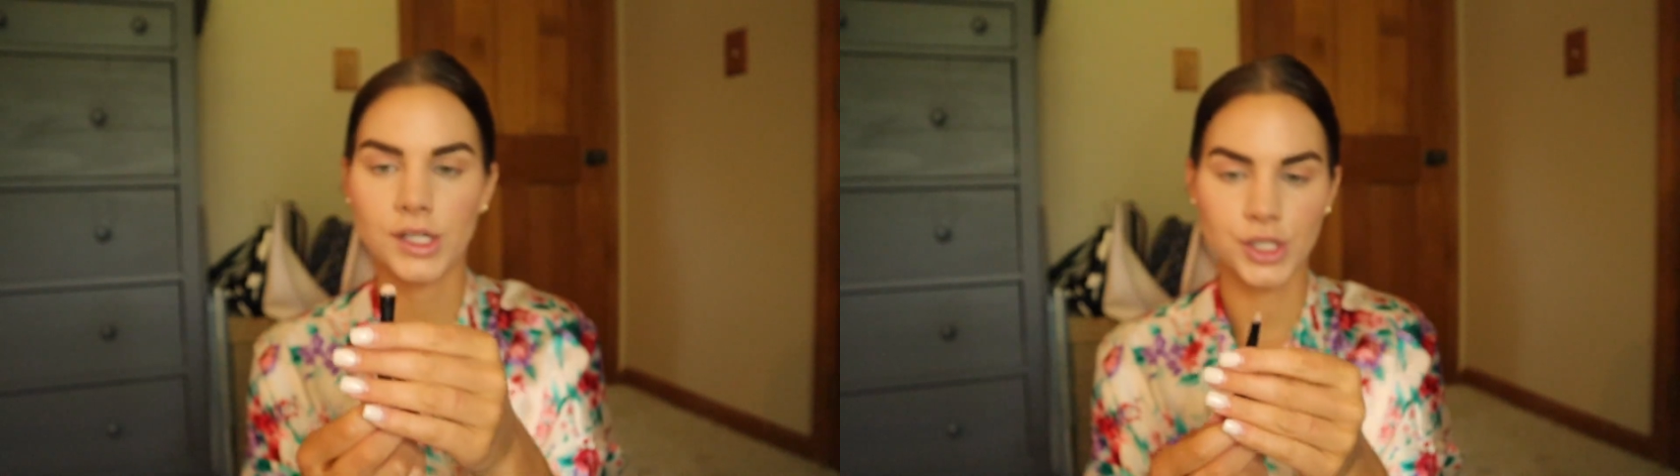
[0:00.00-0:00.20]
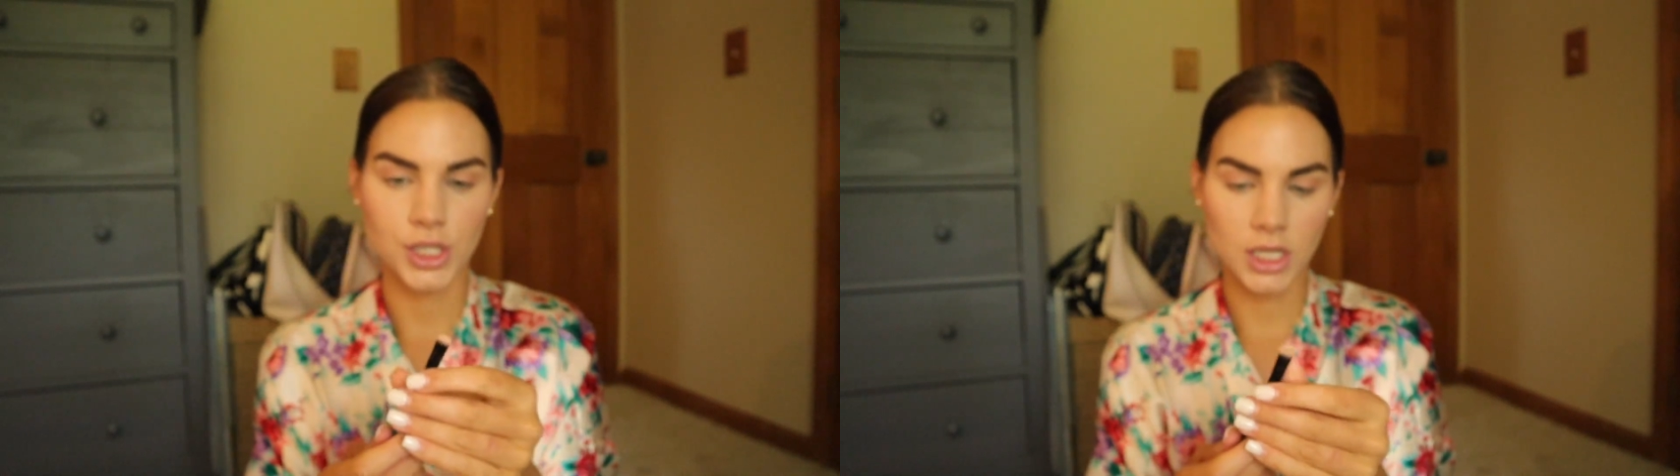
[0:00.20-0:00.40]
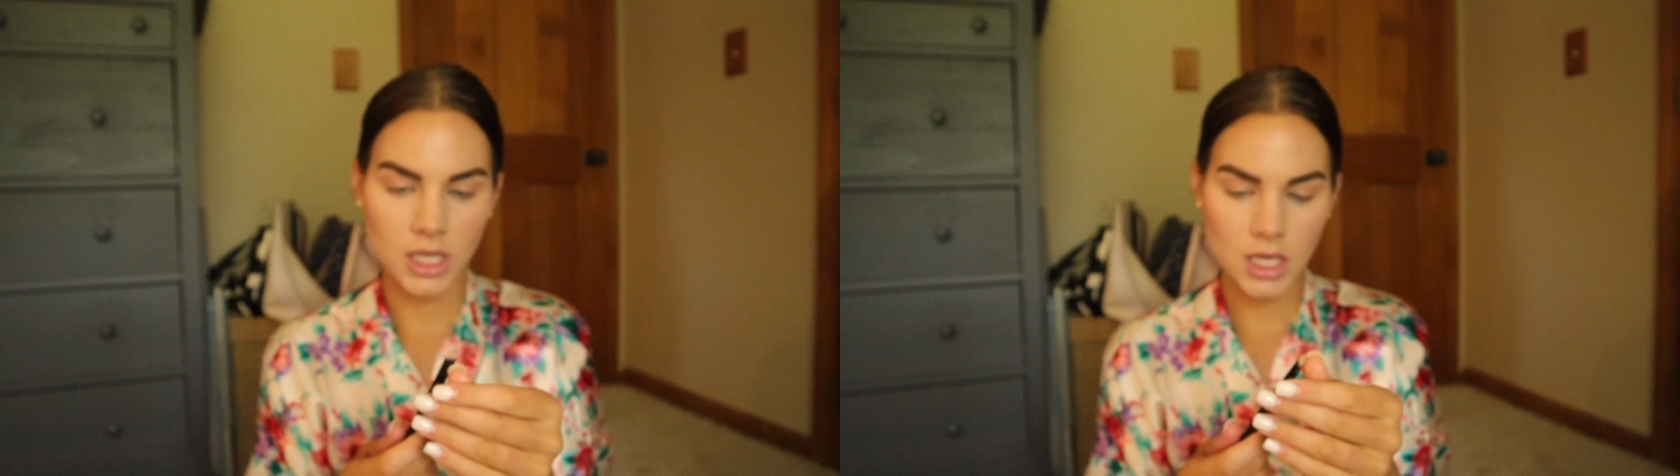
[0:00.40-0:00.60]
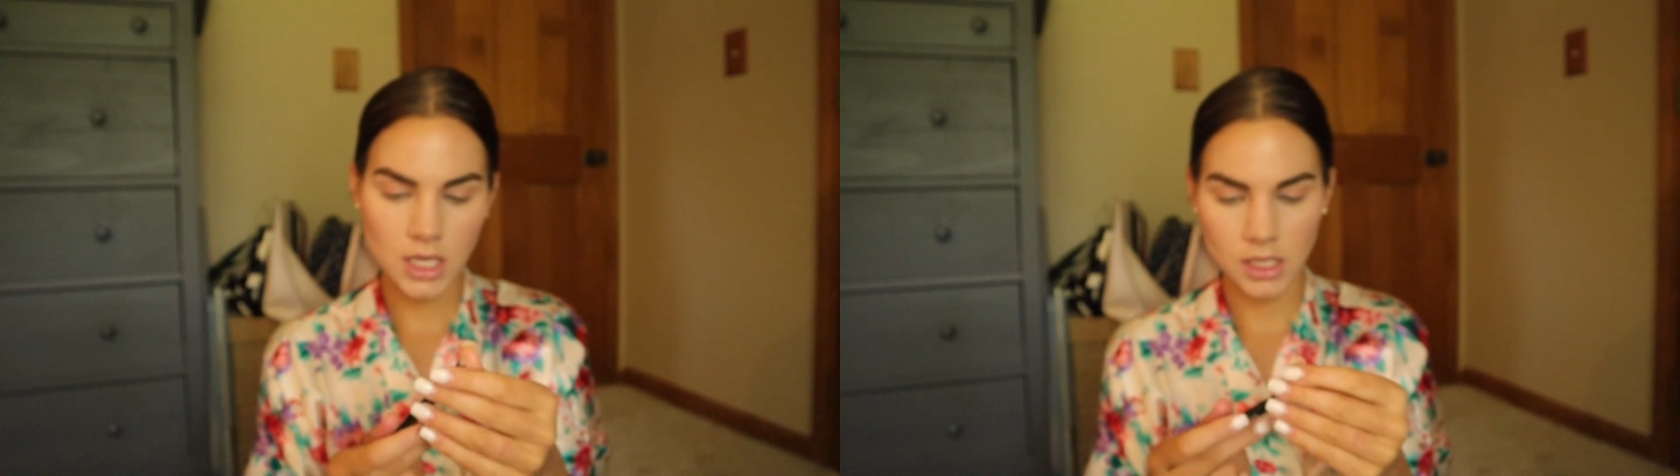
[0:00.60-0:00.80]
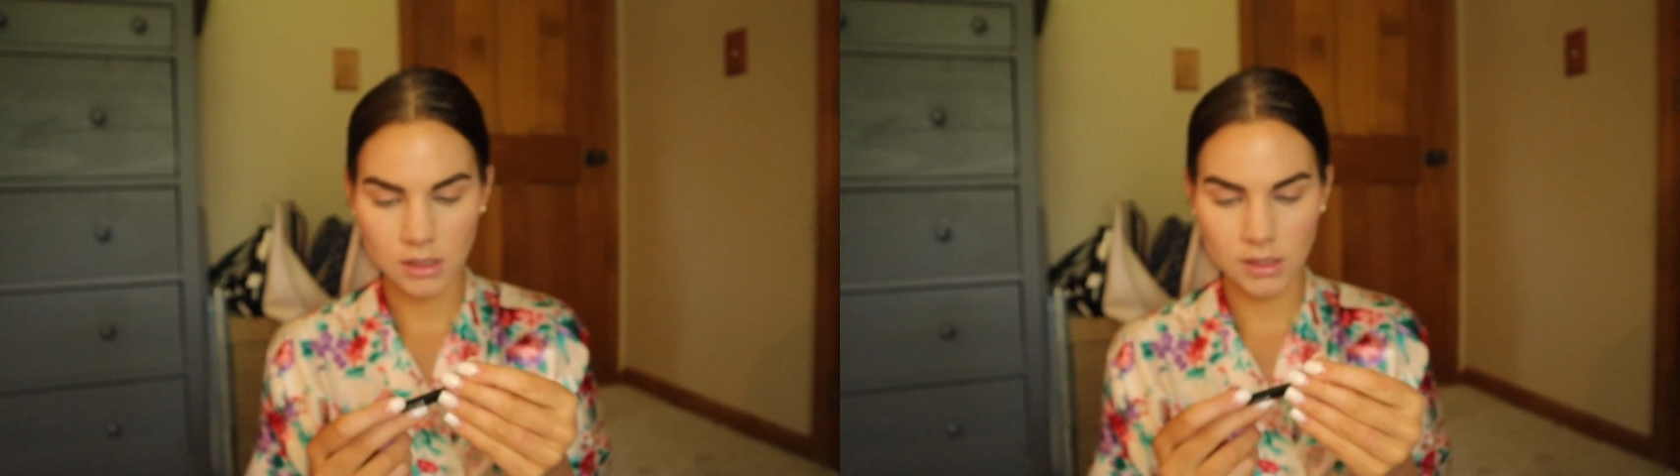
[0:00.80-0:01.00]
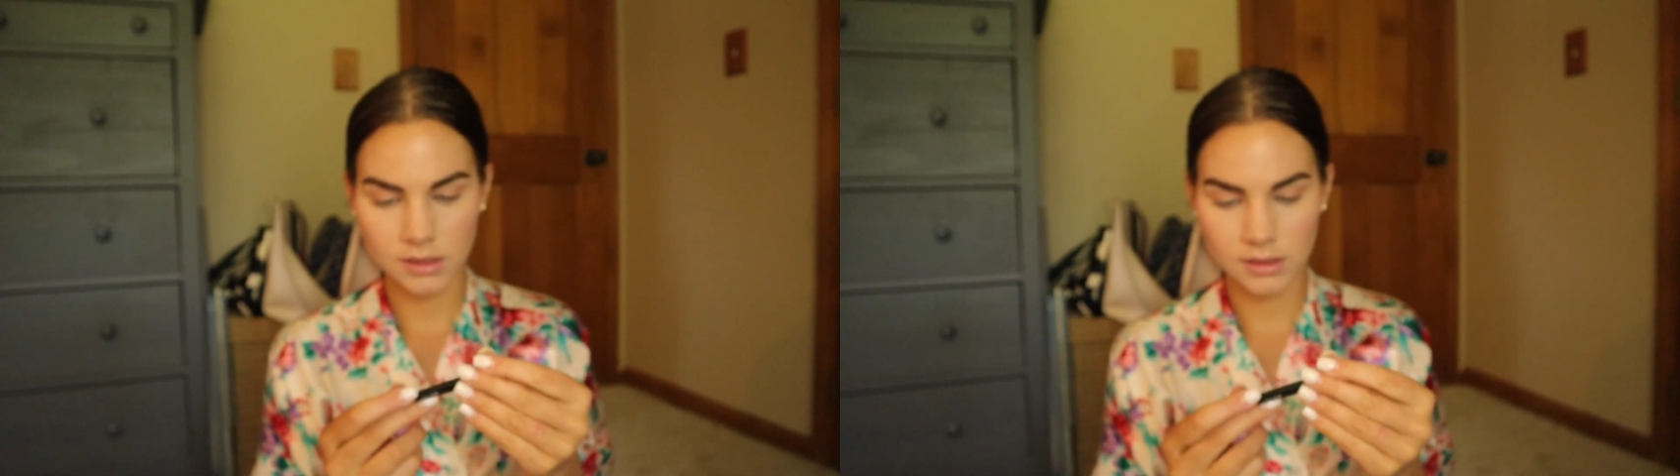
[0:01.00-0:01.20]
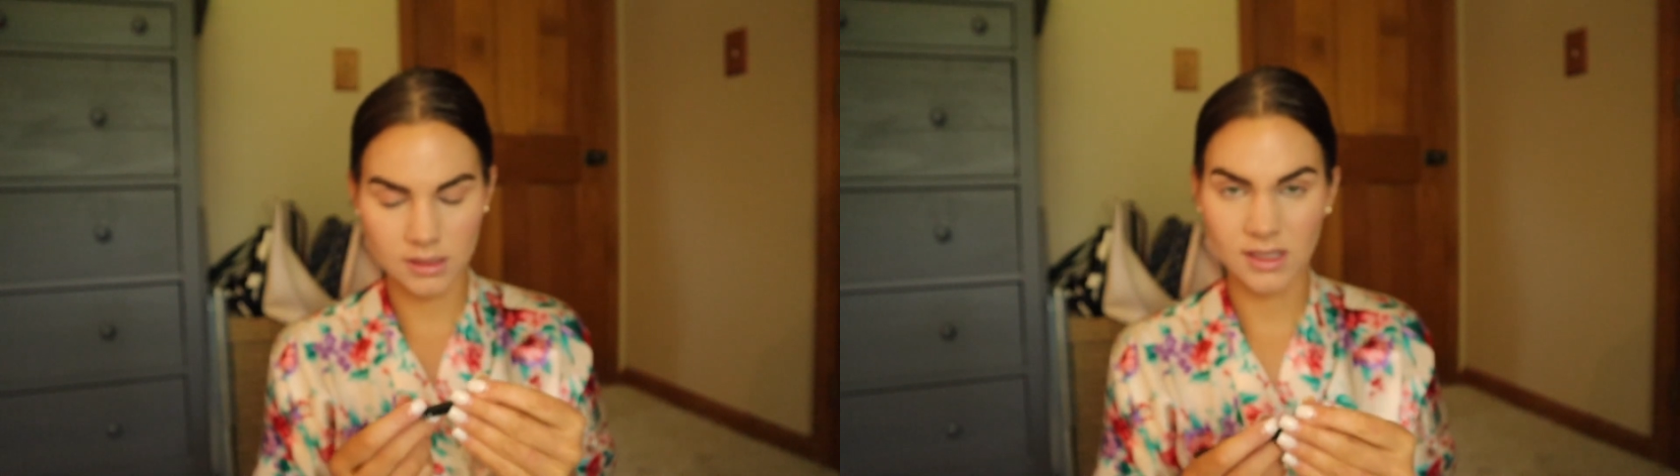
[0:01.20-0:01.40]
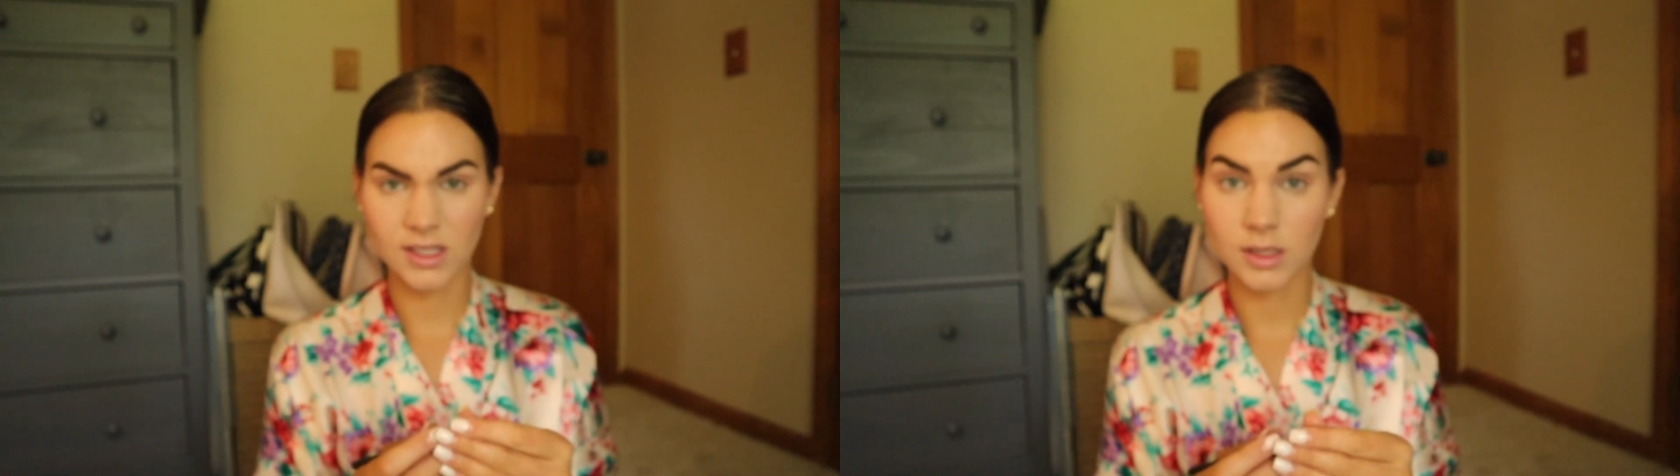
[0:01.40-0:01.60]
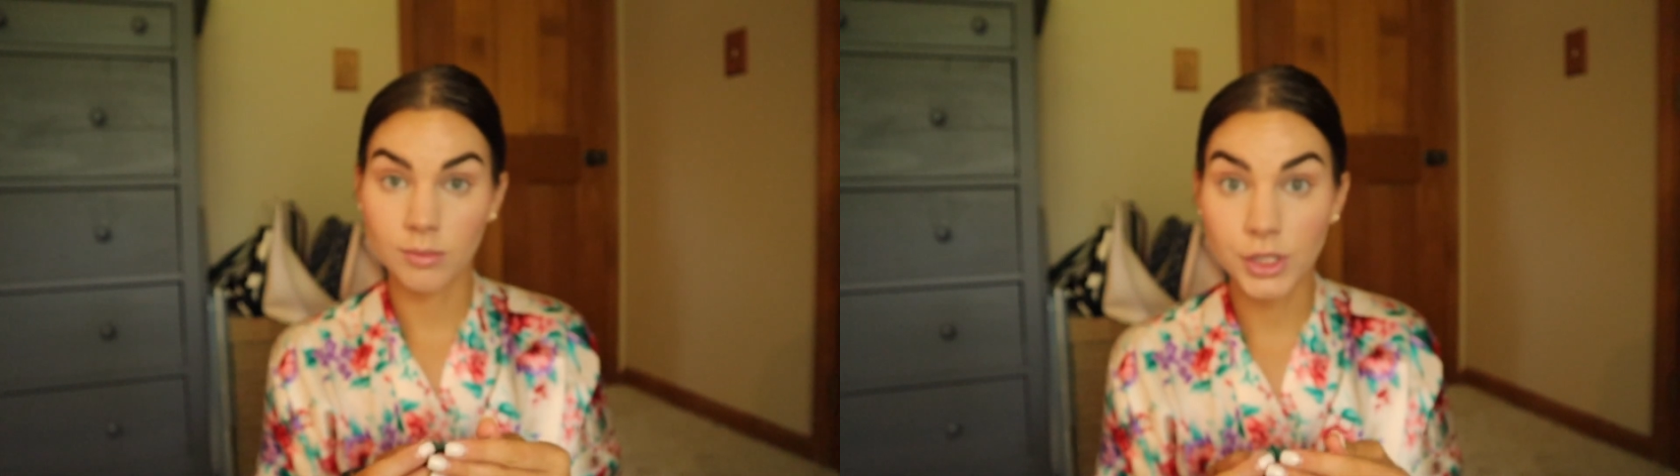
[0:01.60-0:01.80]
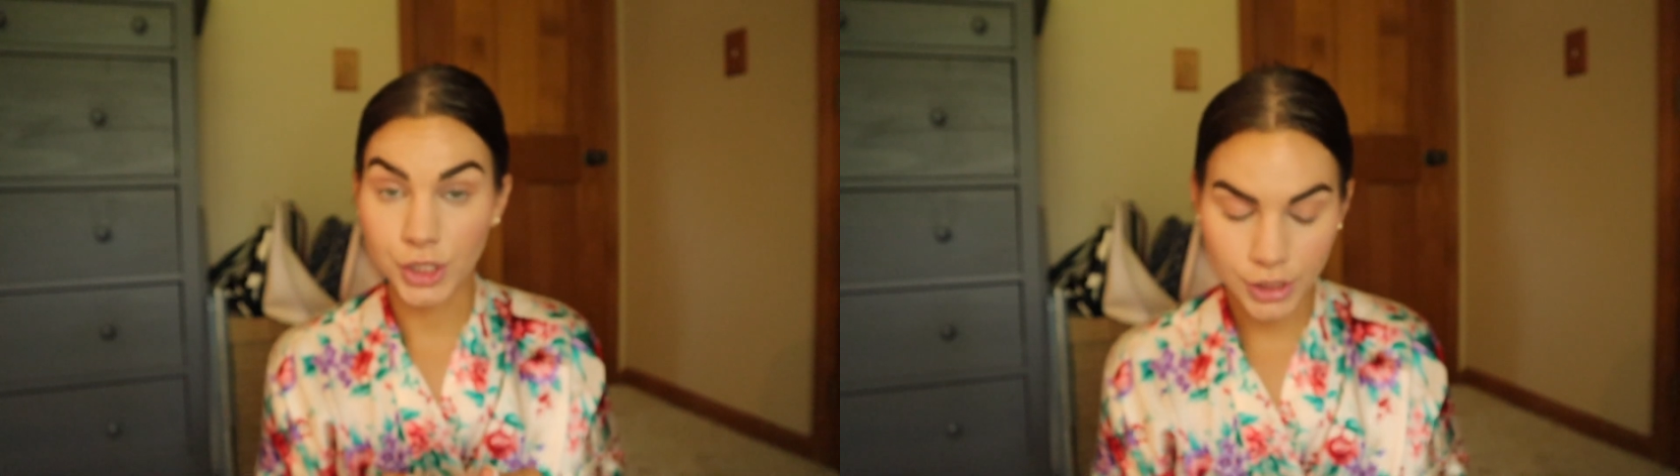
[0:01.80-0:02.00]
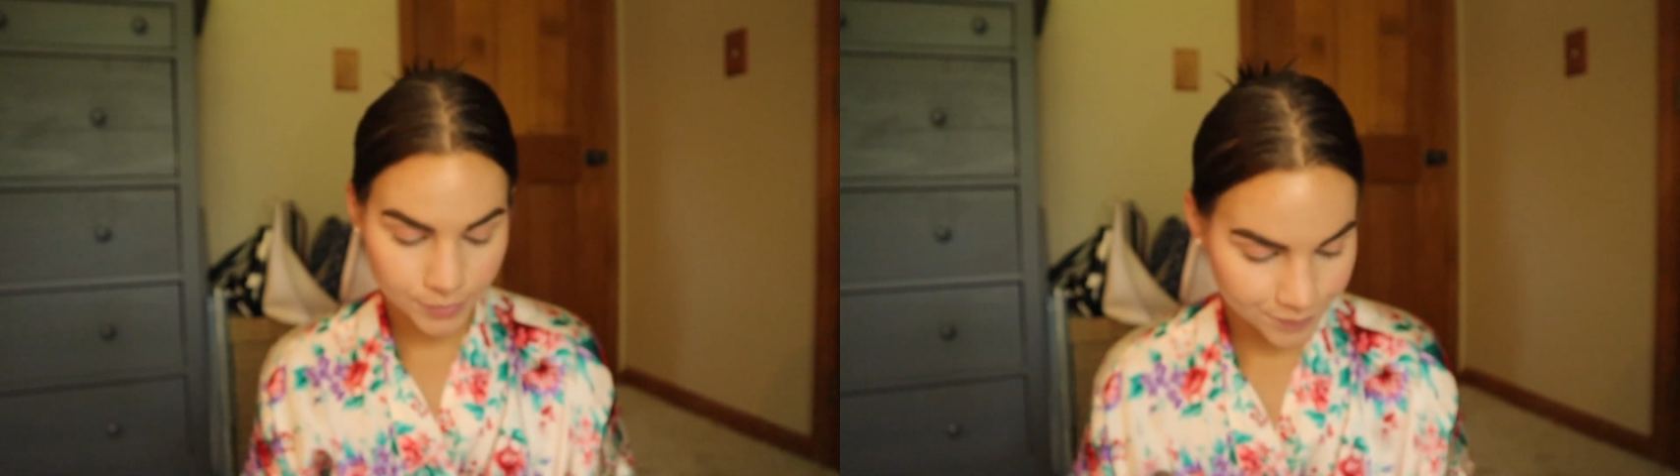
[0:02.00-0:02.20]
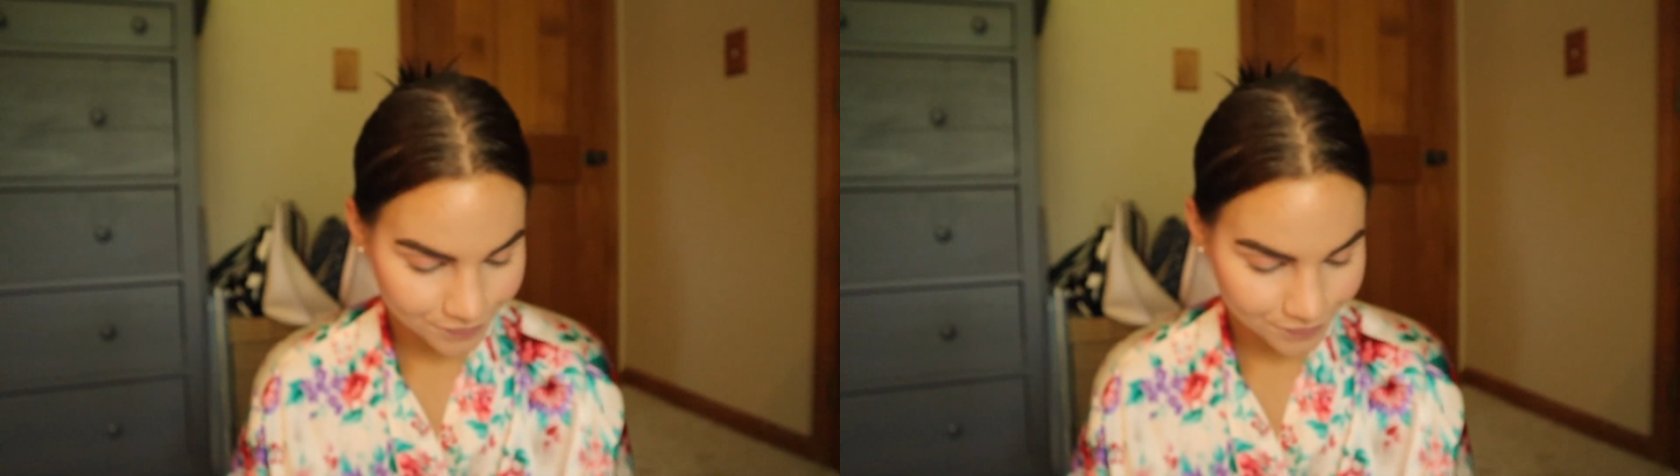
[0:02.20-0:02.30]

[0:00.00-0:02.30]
and chunky. This is a smudger,